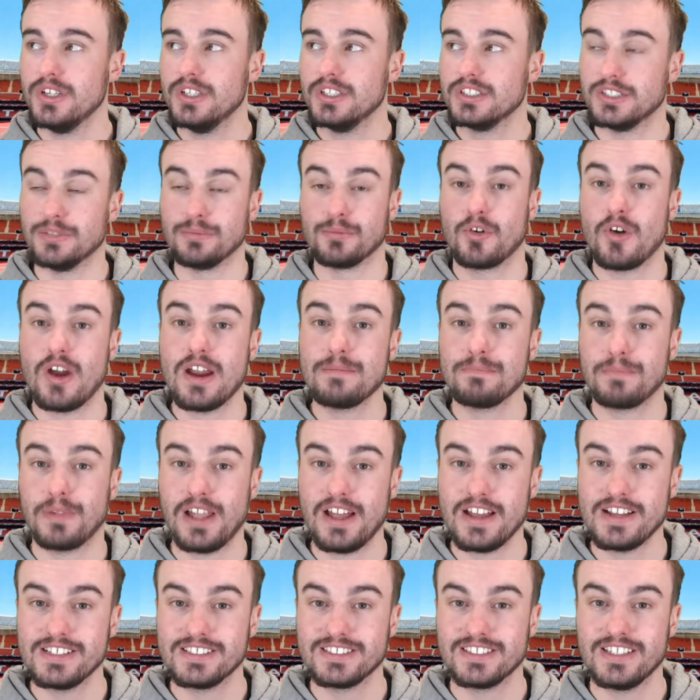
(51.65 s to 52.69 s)
Some great
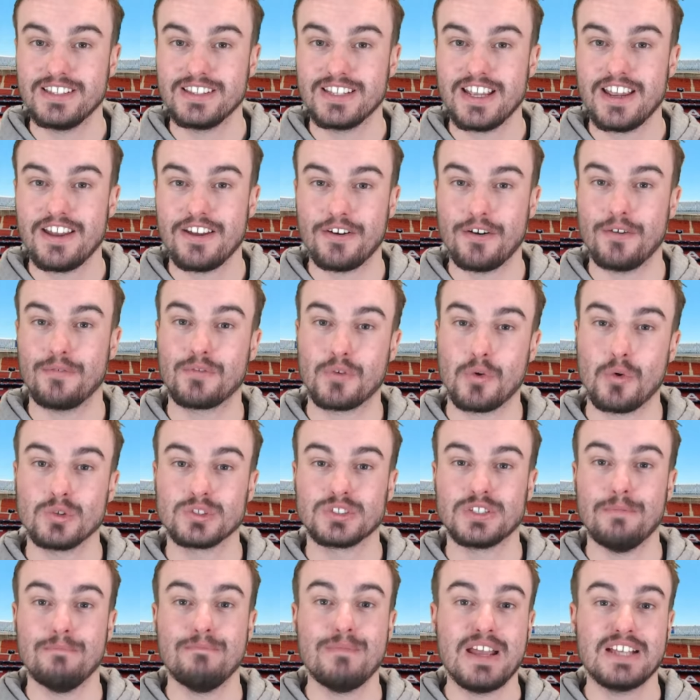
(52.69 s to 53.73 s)
players in there, and of course,
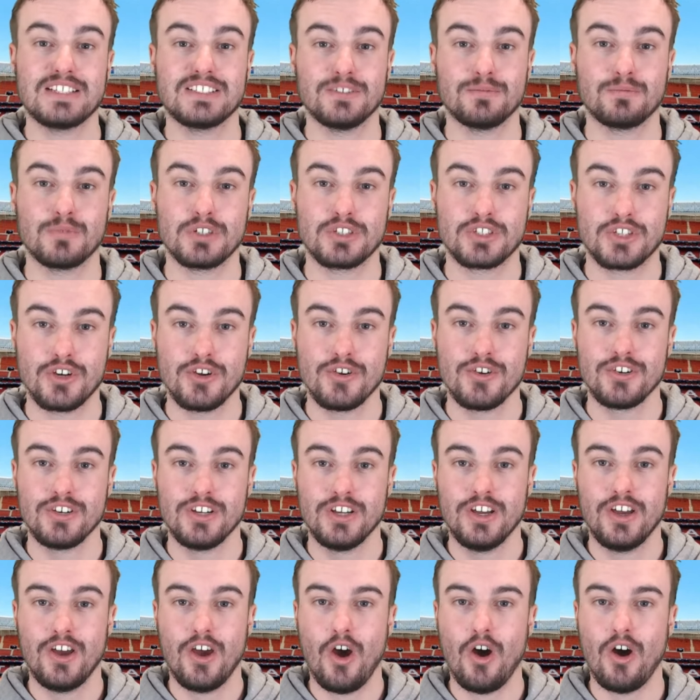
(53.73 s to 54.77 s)
a massive return
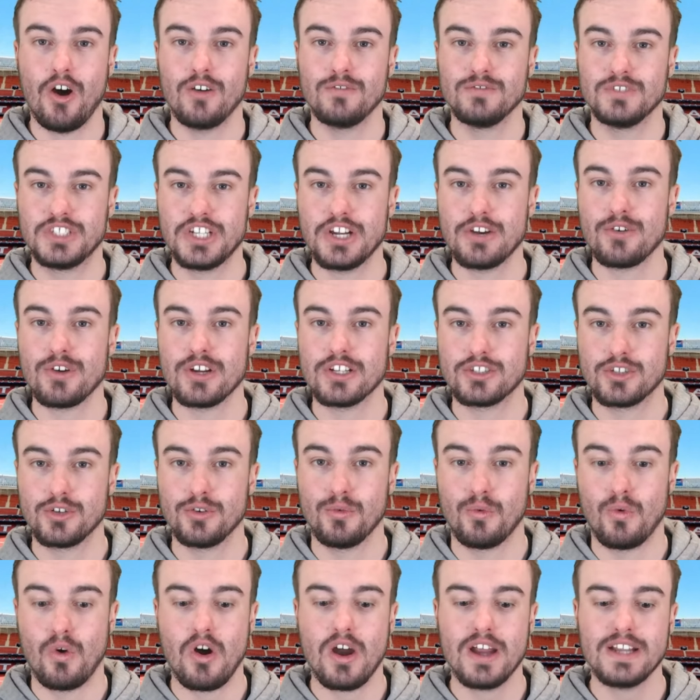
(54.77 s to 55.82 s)
of Jerry
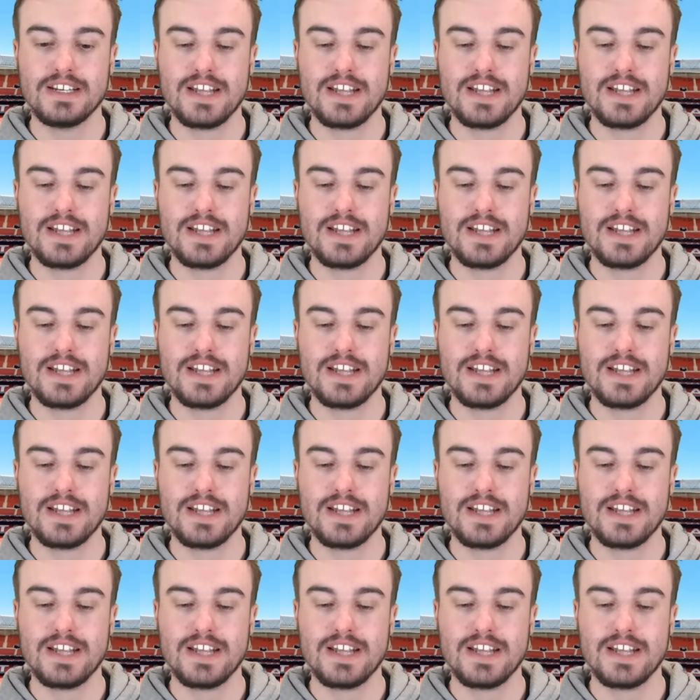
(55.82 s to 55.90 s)
Tuwai.